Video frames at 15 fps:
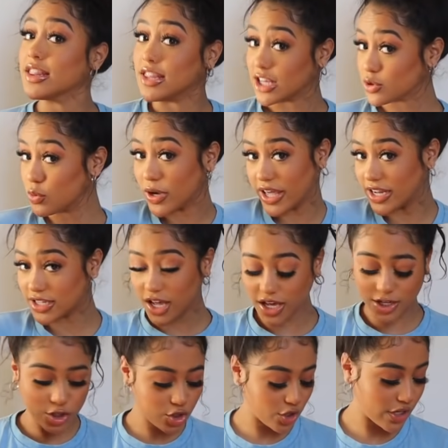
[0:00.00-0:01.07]
this will get it
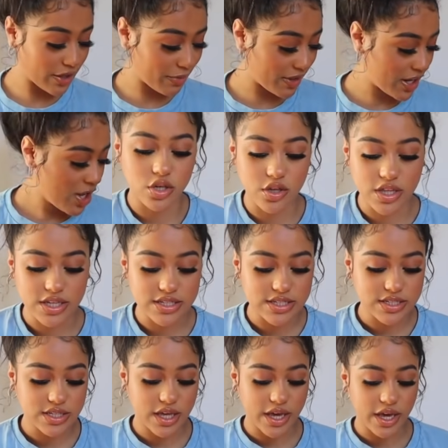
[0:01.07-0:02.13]
done. You know what I mean? So this
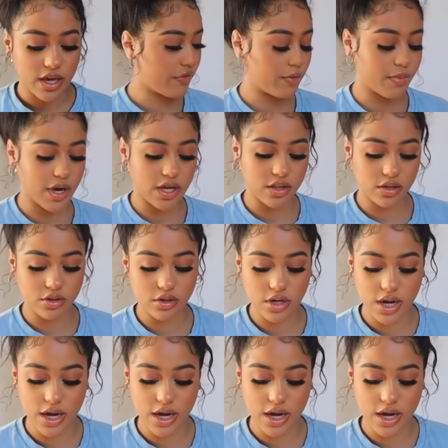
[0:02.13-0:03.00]
is like from my little